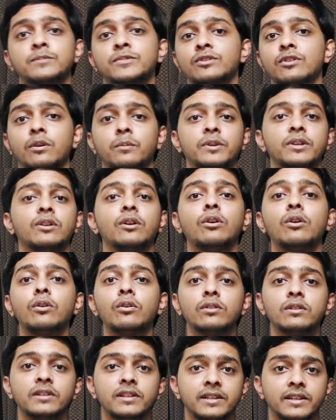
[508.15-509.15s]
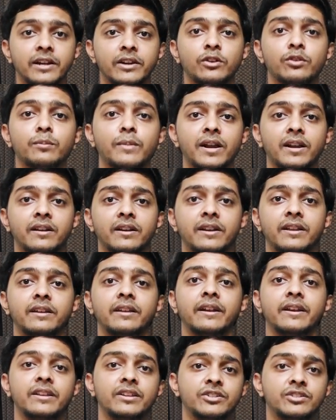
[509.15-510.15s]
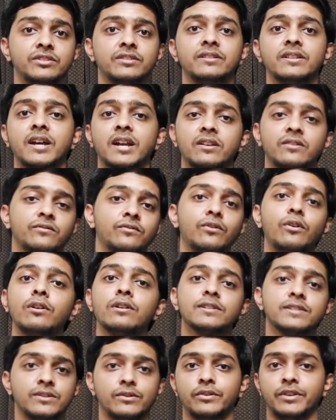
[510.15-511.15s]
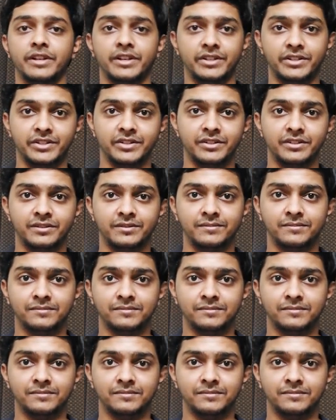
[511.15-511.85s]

absorbing all the electromagnetic radiation that falls on it.